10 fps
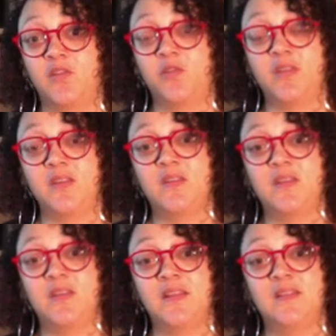
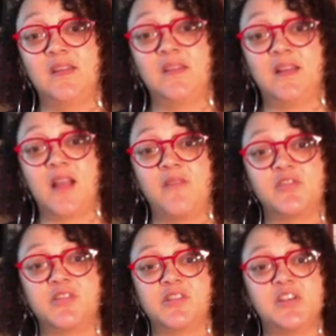this is a
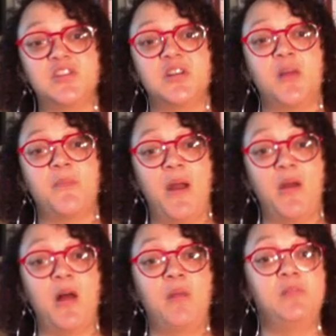conversation
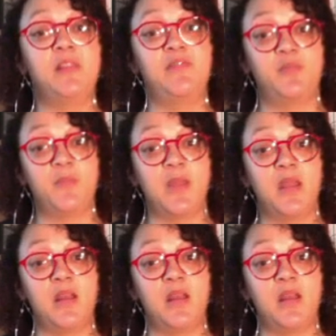about upliftment.